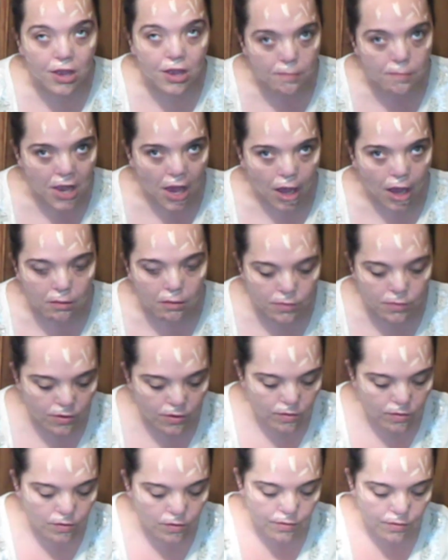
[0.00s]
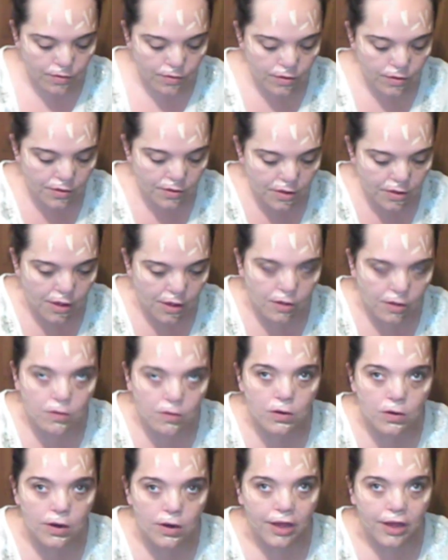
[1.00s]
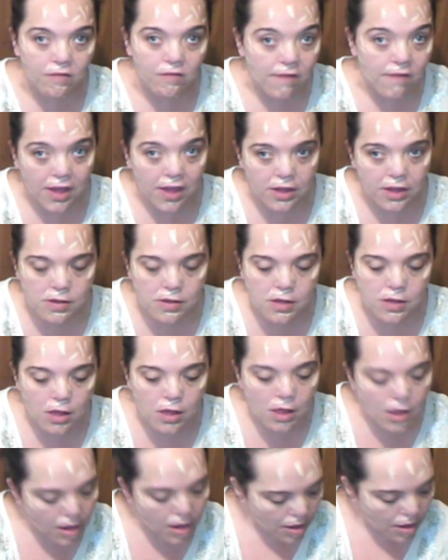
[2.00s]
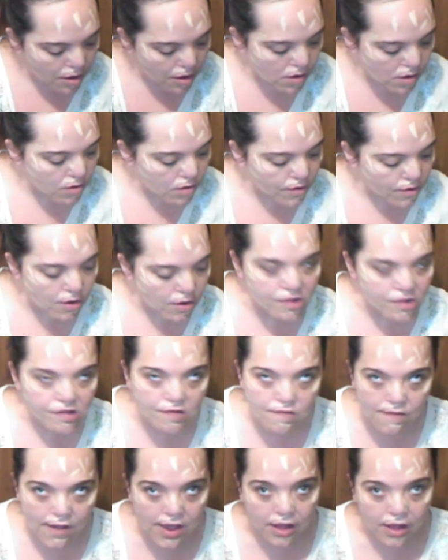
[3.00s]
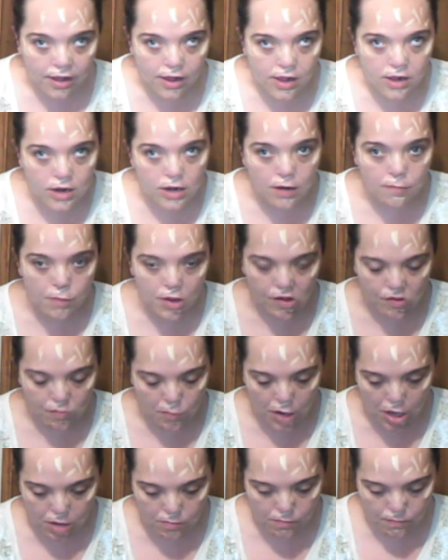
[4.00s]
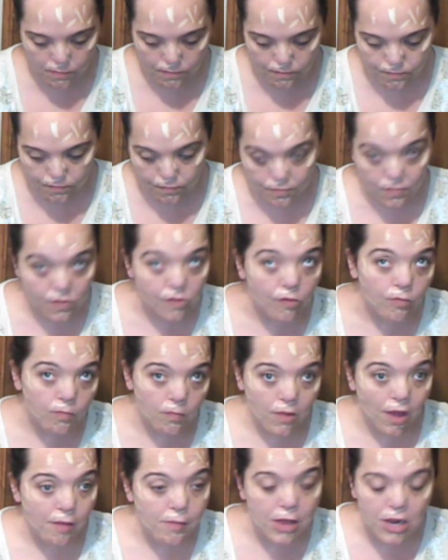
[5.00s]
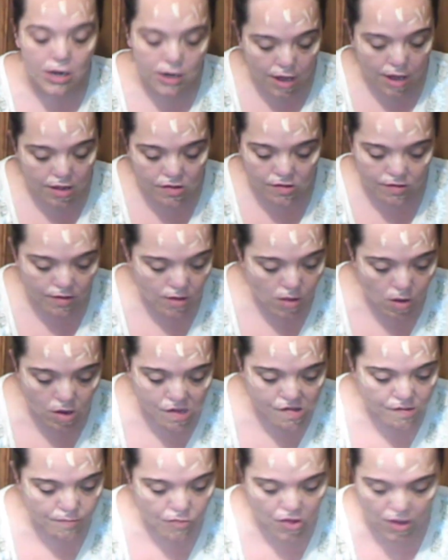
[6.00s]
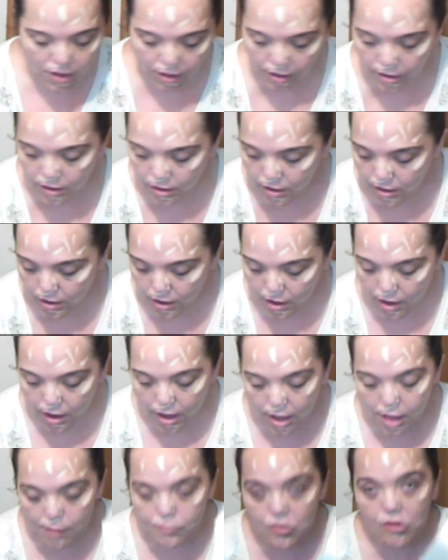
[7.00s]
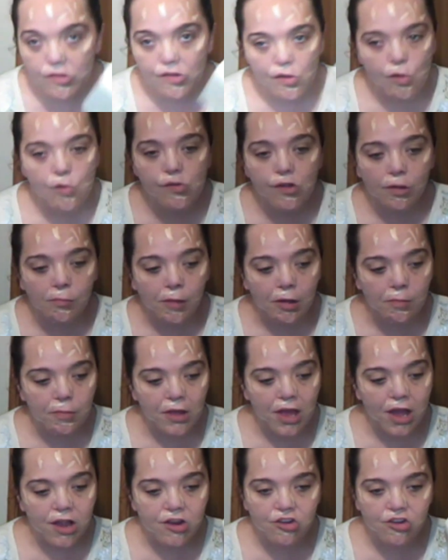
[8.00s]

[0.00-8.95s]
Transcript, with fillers: pick me up, you know, like a van. Here, there is a van that picks me up. So, I mean, that's an awesome thing. And I'm just using my